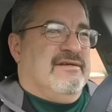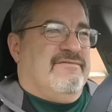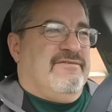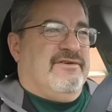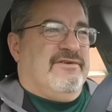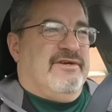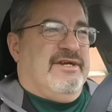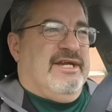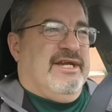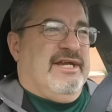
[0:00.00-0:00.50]
if
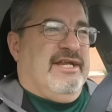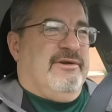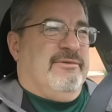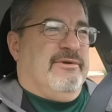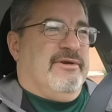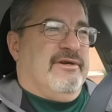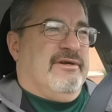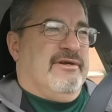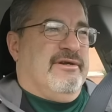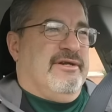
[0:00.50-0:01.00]
you're
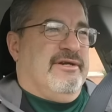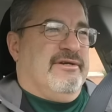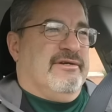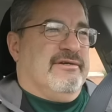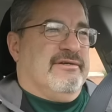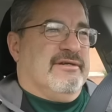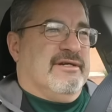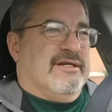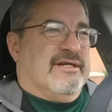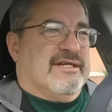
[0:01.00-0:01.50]
anywhere
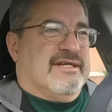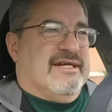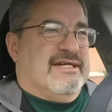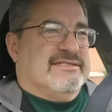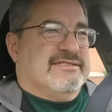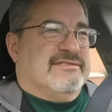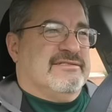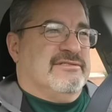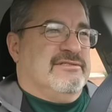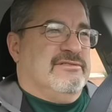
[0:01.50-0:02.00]
near uh,
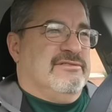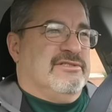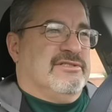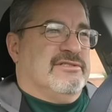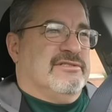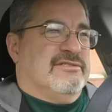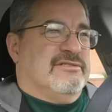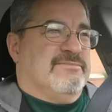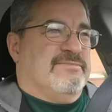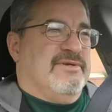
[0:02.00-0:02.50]

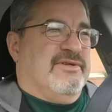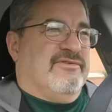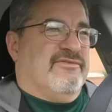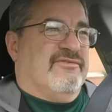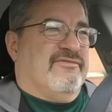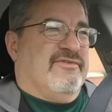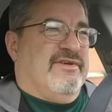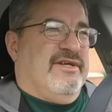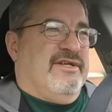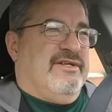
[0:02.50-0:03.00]
Constitution or
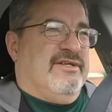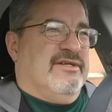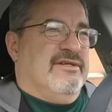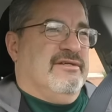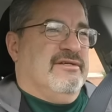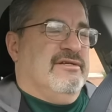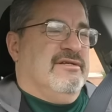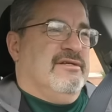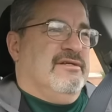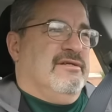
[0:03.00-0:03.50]

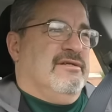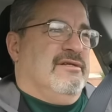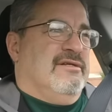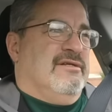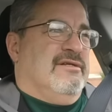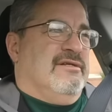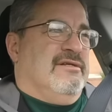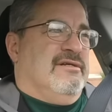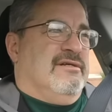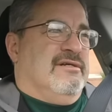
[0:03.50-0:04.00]
Pennsylvania,
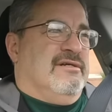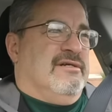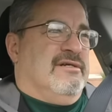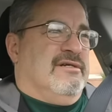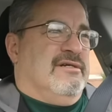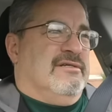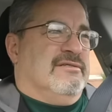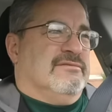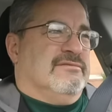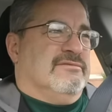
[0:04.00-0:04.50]

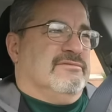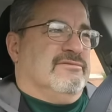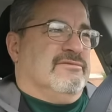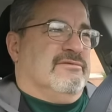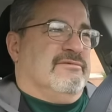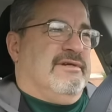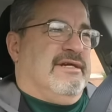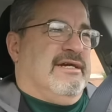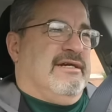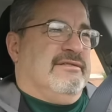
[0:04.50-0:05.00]

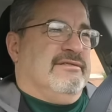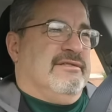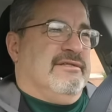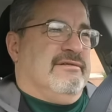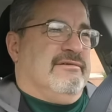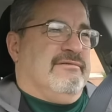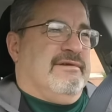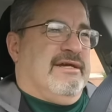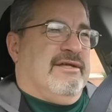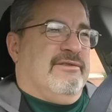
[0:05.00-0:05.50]
around
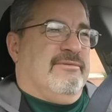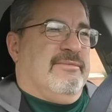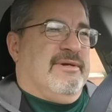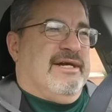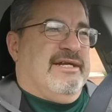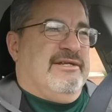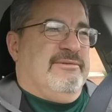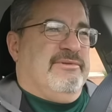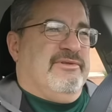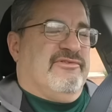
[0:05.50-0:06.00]
around the
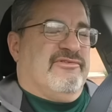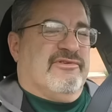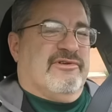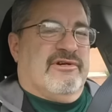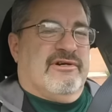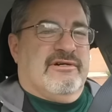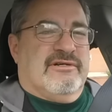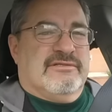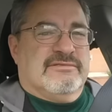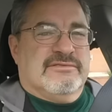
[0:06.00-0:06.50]
monuments at
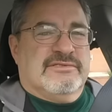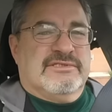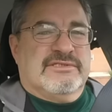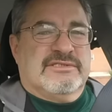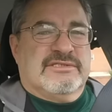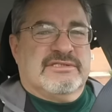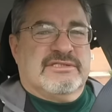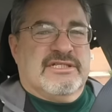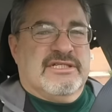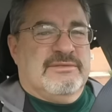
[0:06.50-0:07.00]
all.
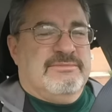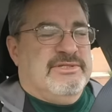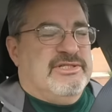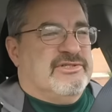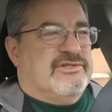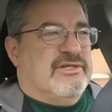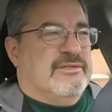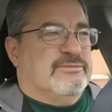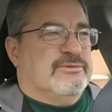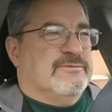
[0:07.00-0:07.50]
It's going to be
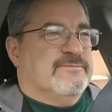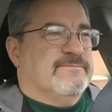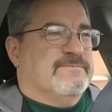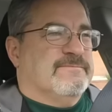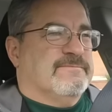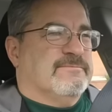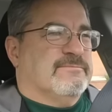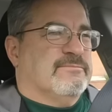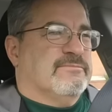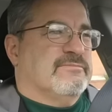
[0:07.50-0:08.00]
trouble.
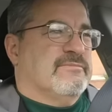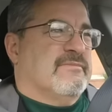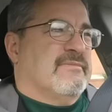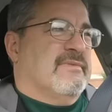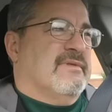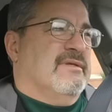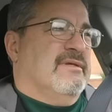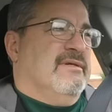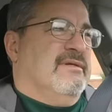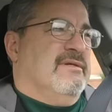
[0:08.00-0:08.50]

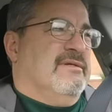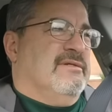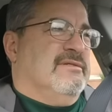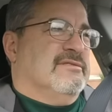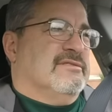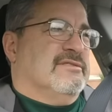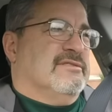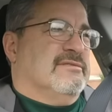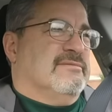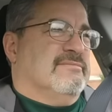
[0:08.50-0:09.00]

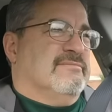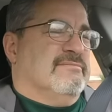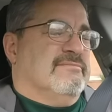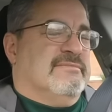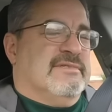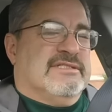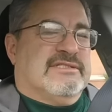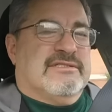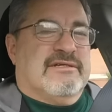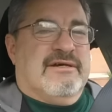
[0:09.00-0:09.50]
So
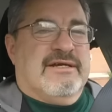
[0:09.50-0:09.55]
that's